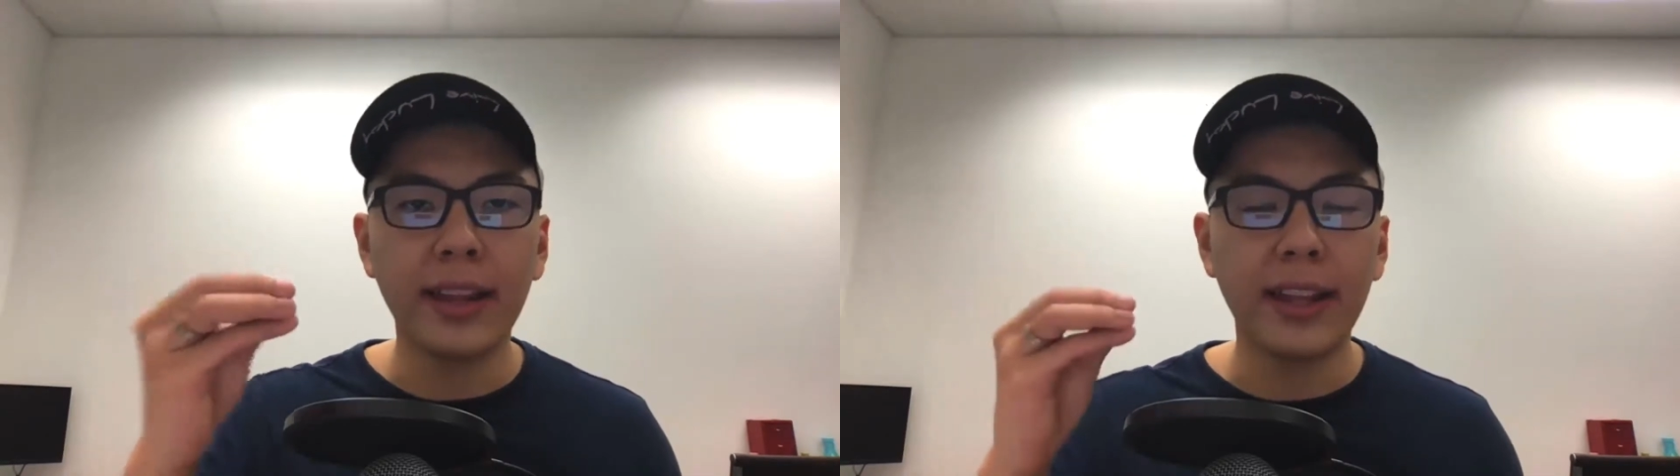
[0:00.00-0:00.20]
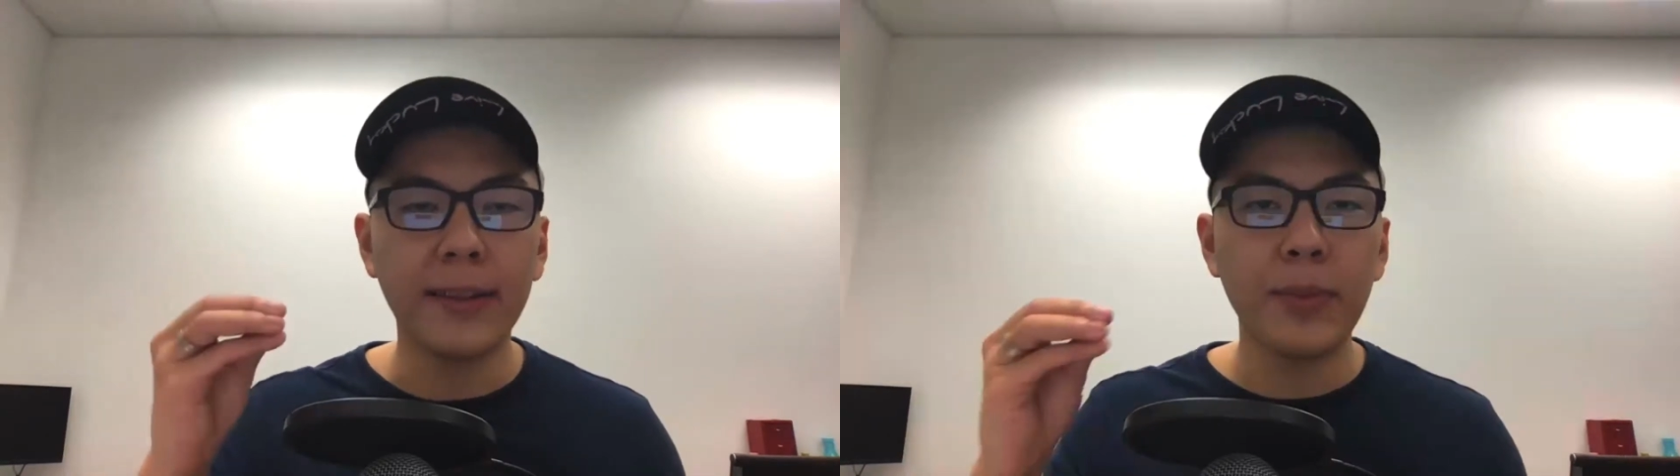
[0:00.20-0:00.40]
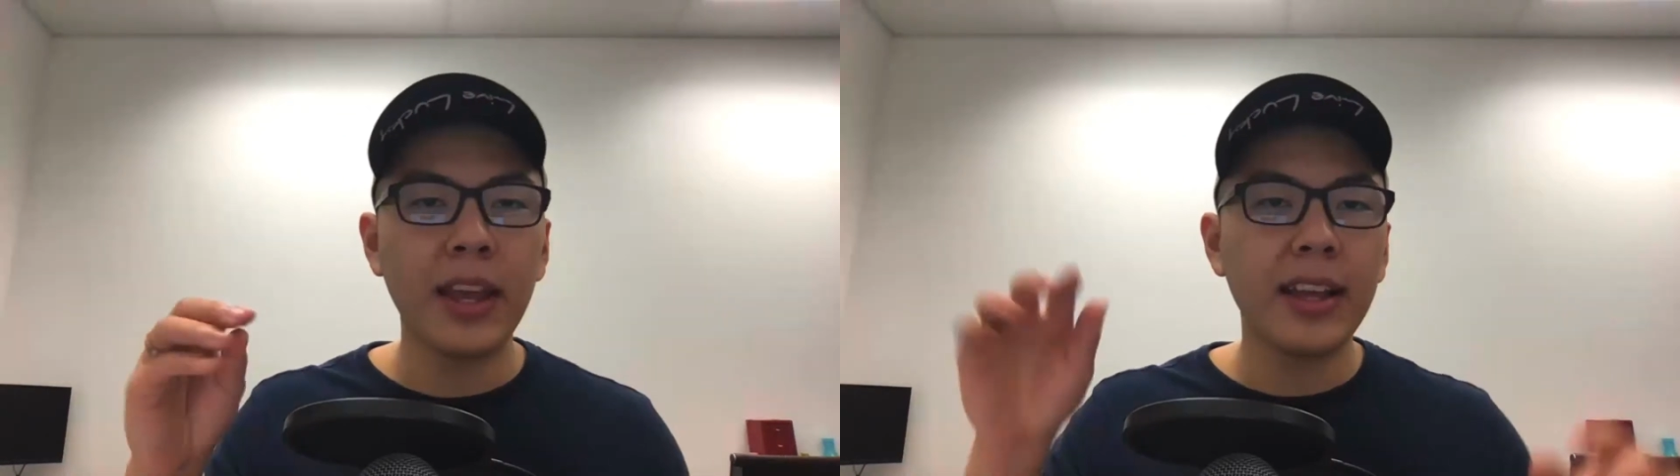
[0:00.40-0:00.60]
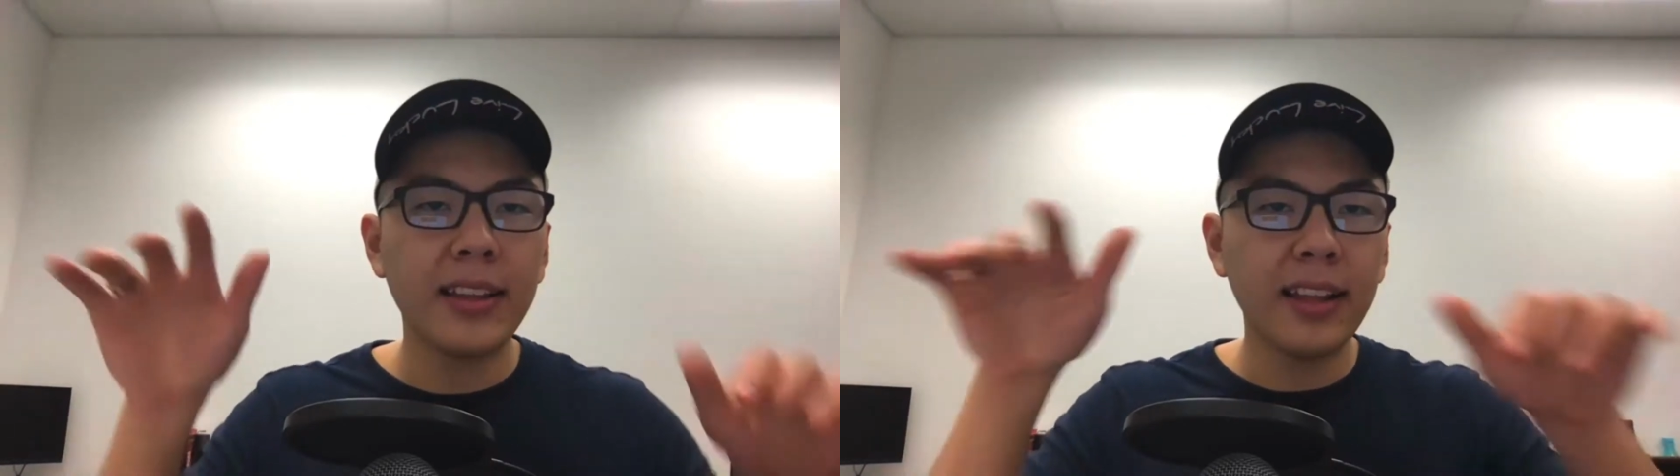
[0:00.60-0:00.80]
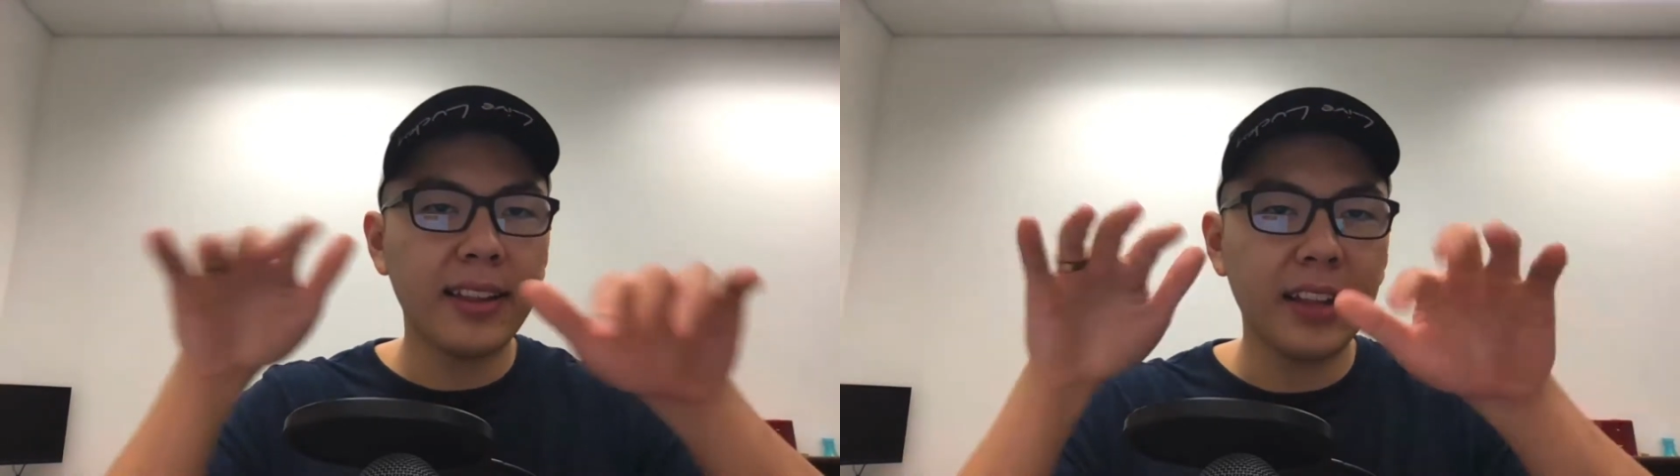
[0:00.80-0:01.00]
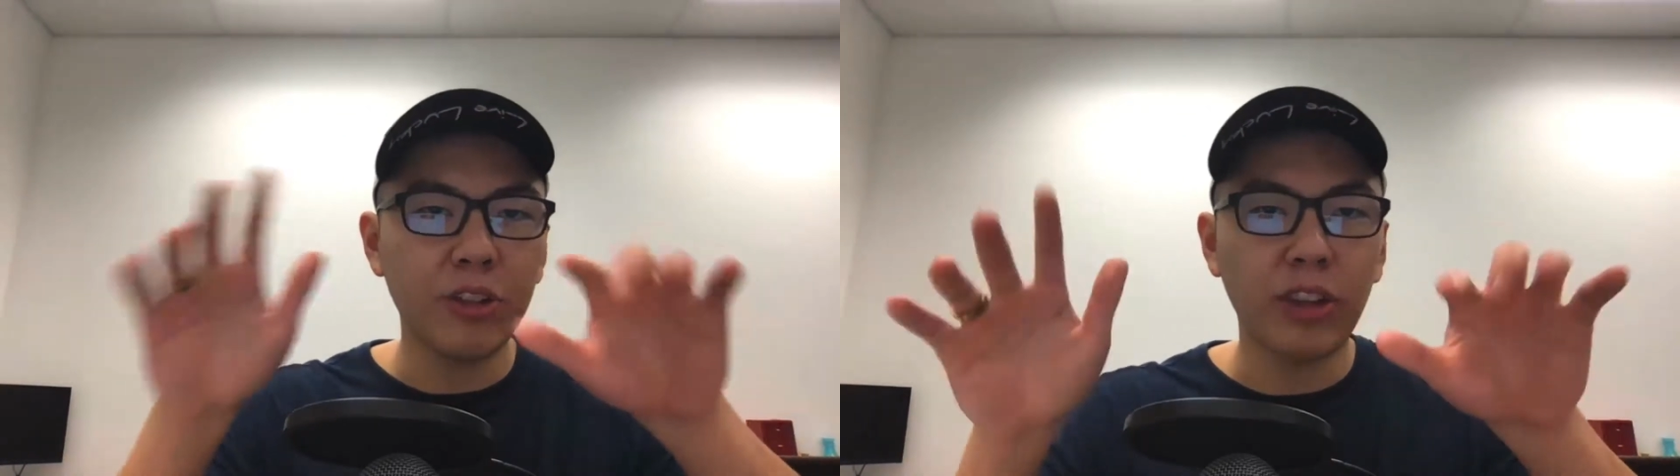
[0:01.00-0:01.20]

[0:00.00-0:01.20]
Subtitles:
and then just search.